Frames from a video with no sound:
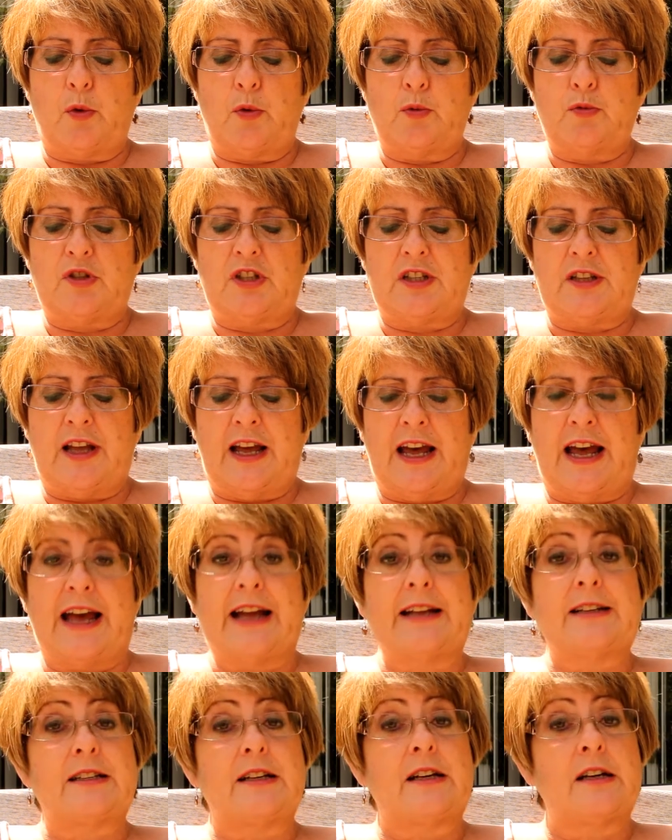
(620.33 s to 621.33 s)
wound to the
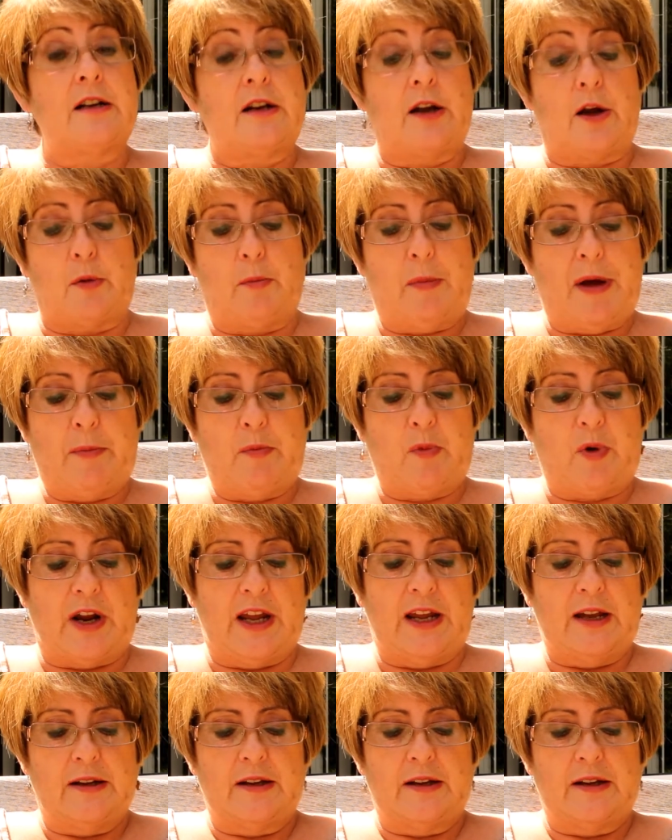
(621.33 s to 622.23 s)
head and no memory.